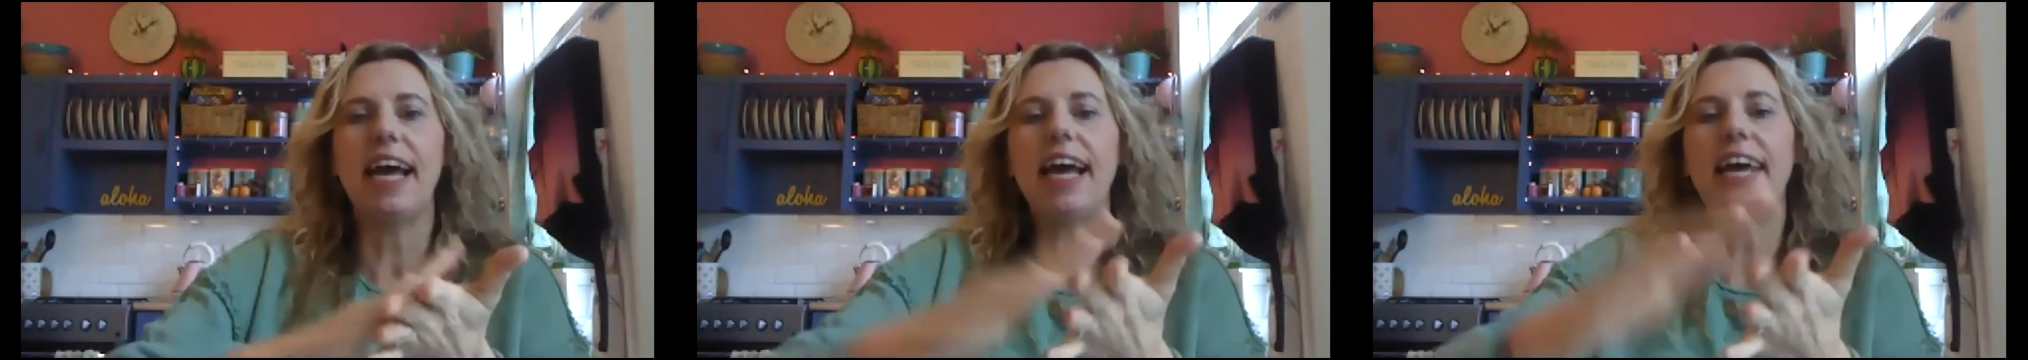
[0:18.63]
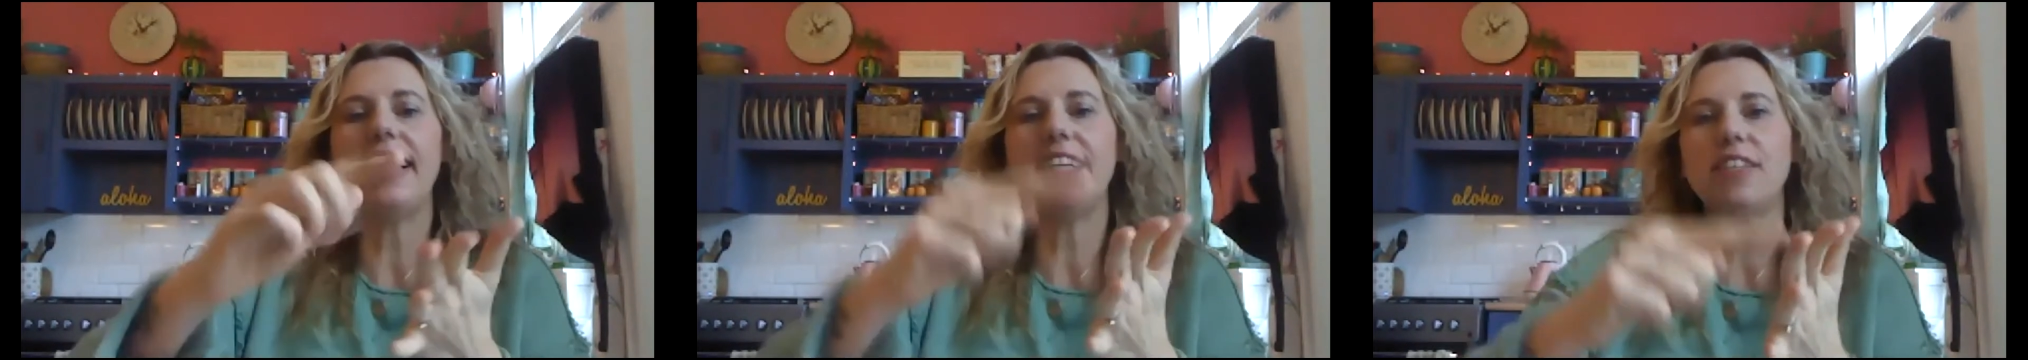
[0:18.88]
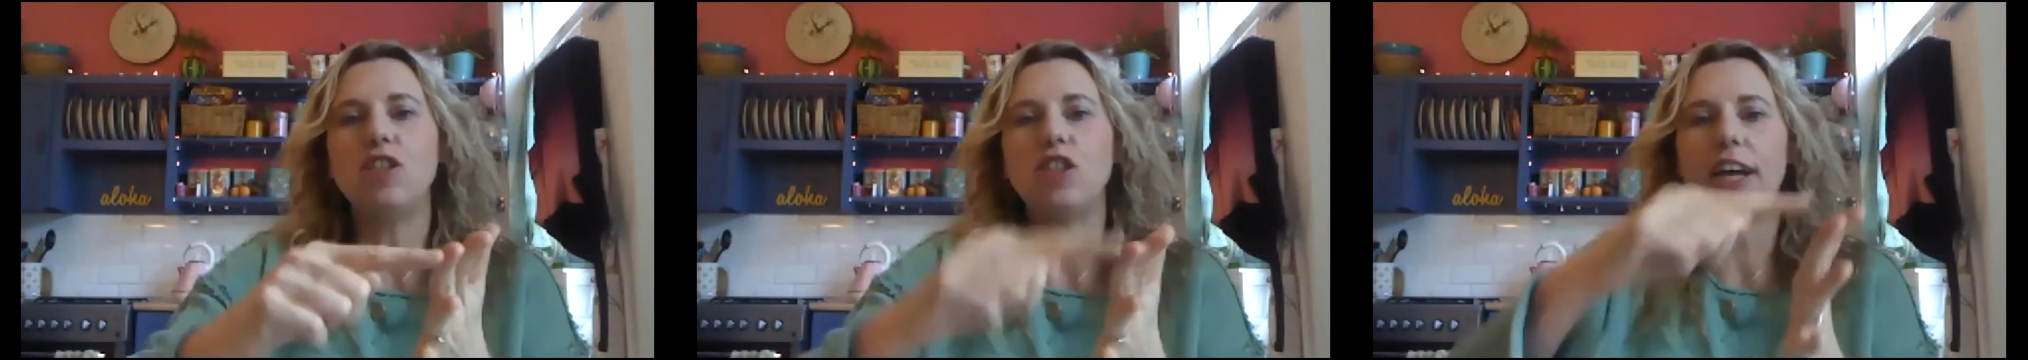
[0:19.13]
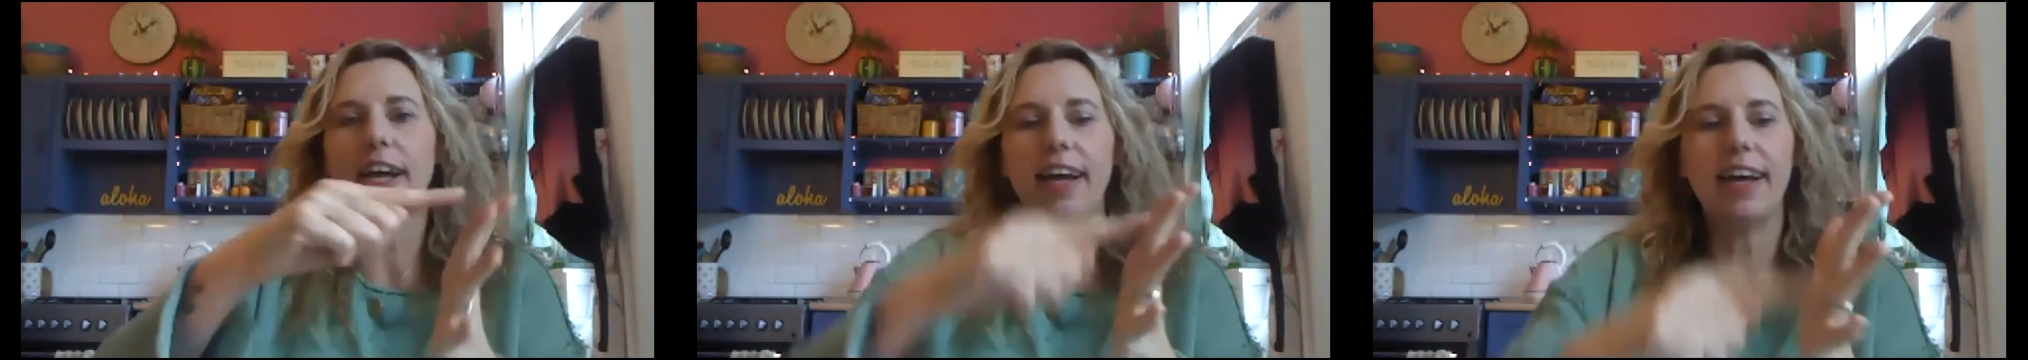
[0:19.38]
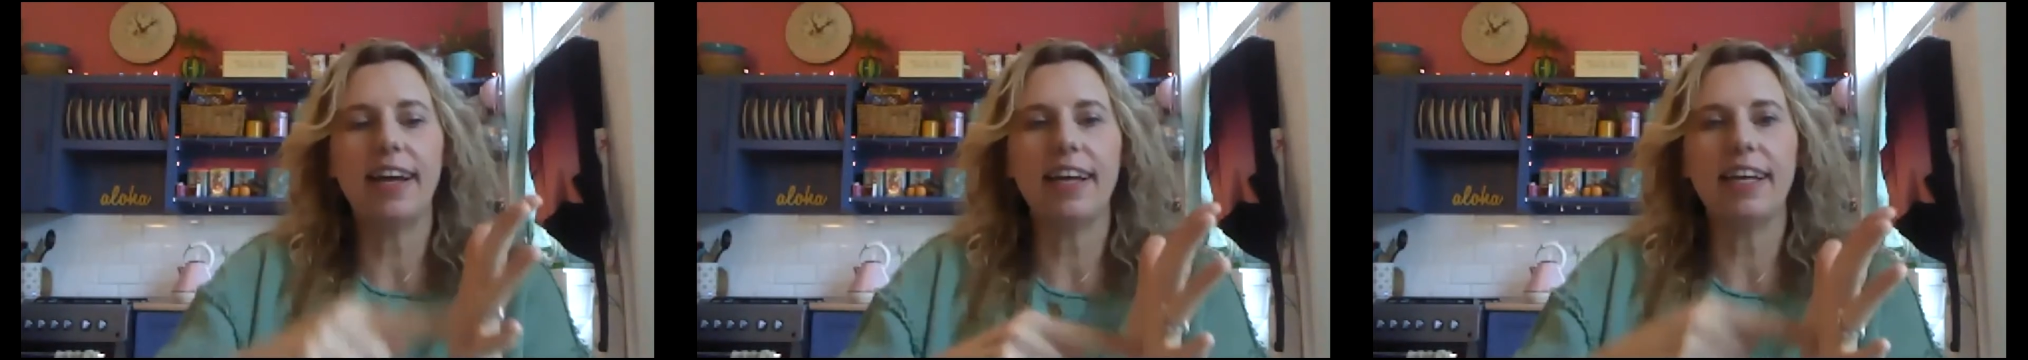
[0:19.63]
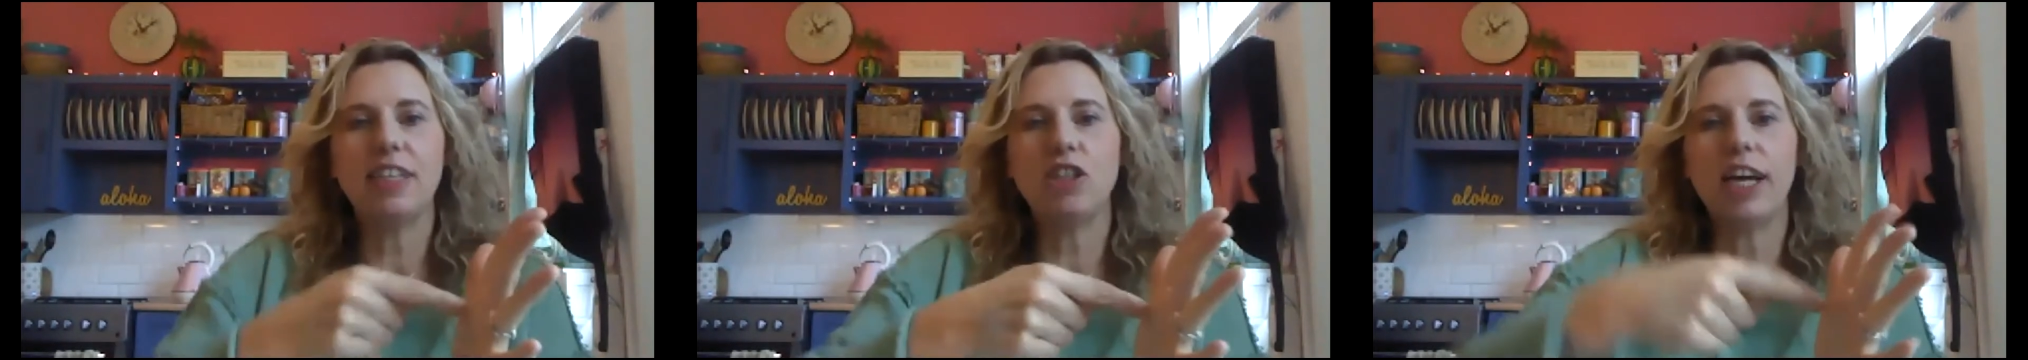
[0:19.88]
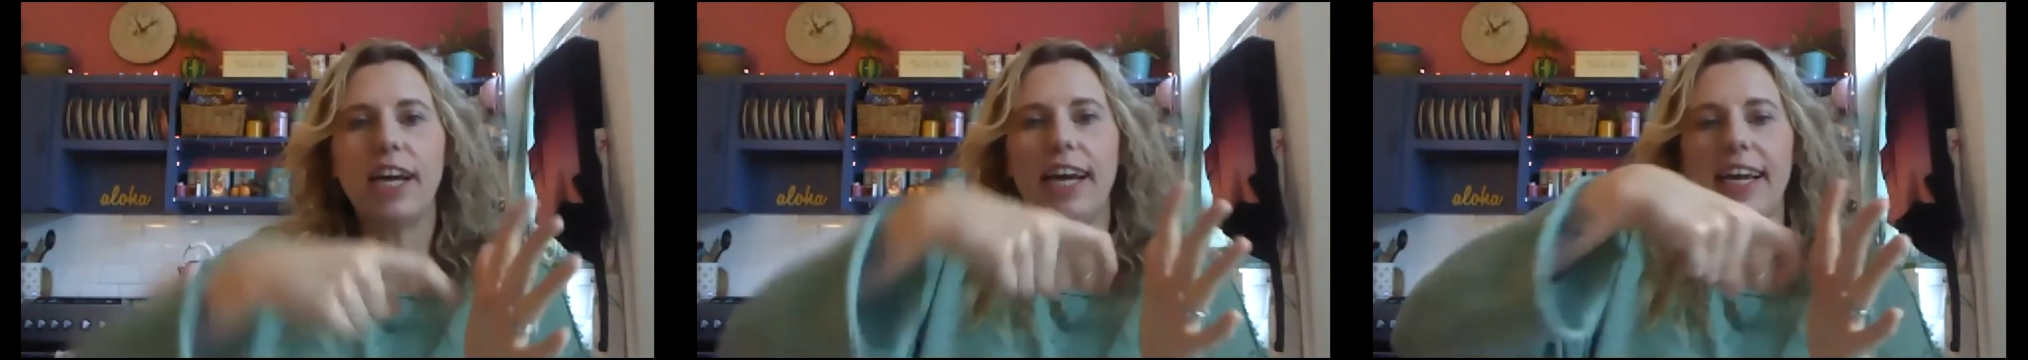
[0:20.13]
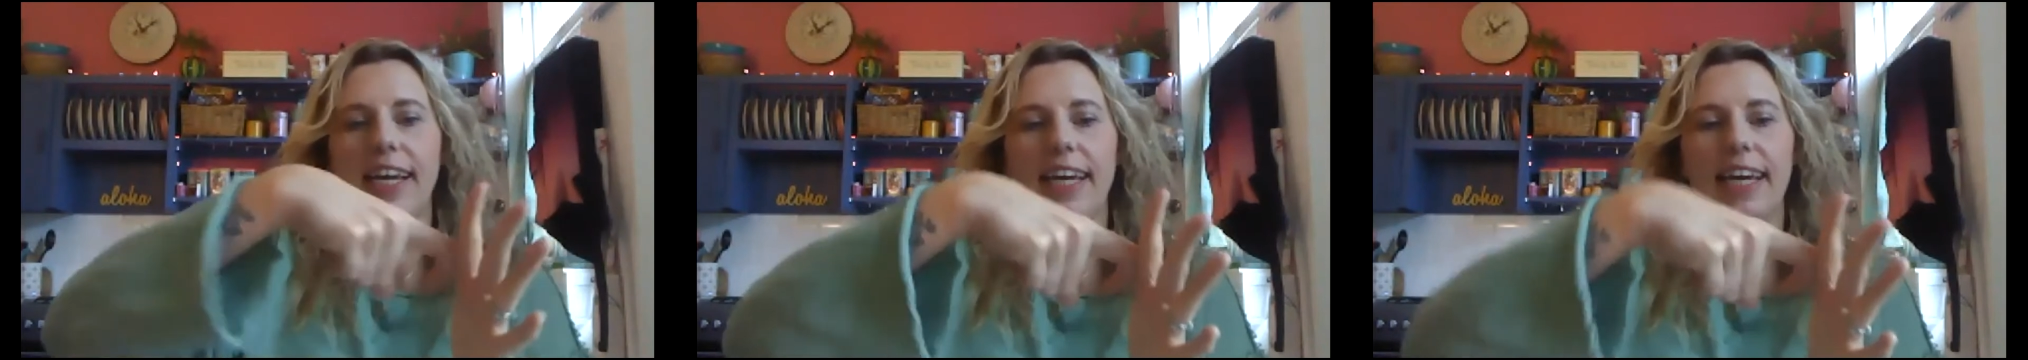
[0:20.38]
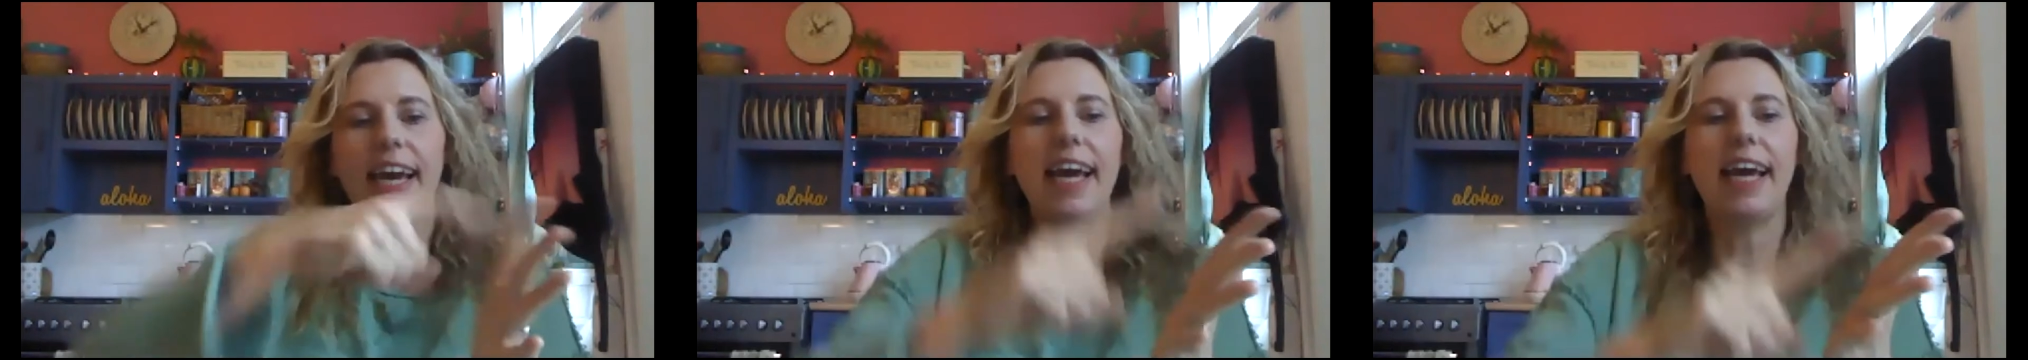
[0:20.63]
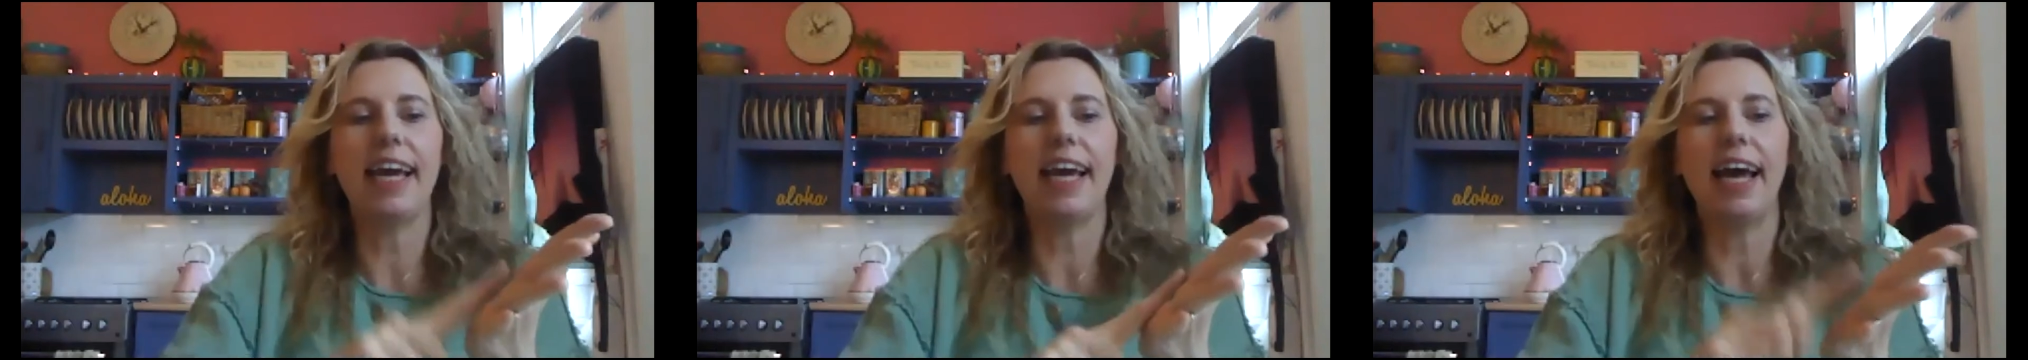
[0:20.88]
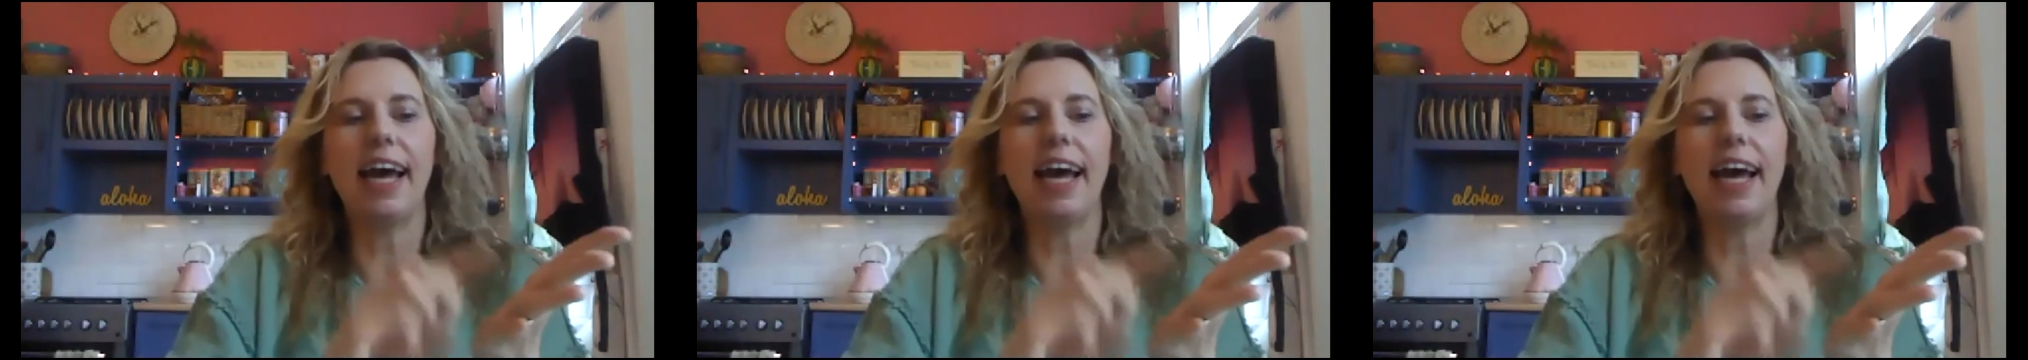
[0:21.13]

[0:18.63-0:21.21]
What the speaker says: H, I, J, K,